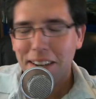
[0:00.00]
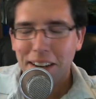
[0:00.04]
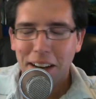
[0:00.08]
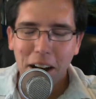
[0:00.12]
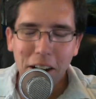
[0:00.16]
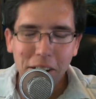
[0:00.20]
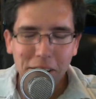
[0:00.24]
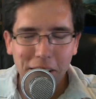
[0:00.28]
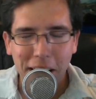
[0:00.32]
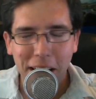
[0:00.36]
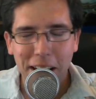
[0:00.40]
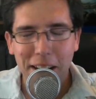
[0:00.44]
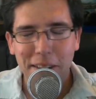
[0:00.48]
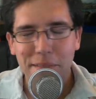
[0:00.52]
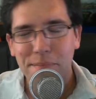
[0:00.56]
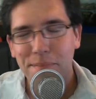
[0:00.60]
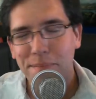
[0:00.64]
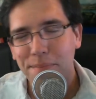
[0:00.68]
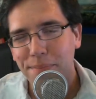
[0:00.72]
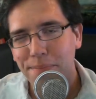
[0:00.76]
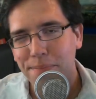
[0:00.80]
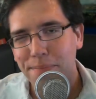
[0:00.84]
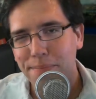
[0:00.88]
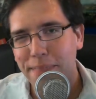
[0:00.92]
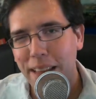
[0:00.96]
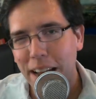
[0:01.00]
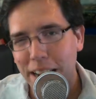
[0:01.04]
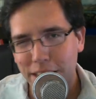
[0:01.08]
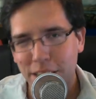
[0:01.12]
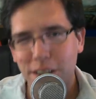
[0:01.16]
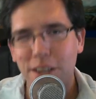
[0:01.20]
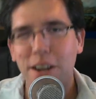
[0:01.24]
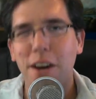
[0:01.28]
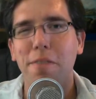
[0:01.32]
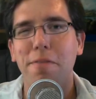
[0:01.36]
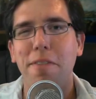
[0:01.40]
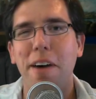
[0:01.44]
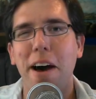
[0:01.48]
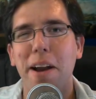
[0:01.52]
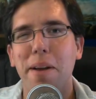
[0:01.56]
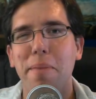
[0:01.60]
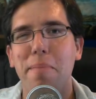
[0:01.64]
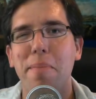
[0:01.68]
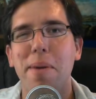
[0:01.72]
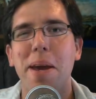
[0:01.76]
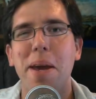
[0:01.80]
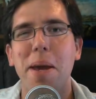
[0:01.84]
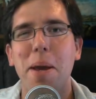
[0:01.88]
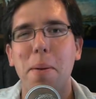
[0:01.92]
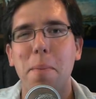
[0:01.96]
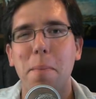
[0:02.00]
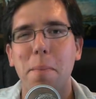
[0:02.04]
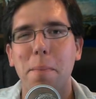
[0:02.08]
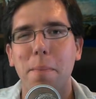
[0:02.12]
Okay, that's enough out of me.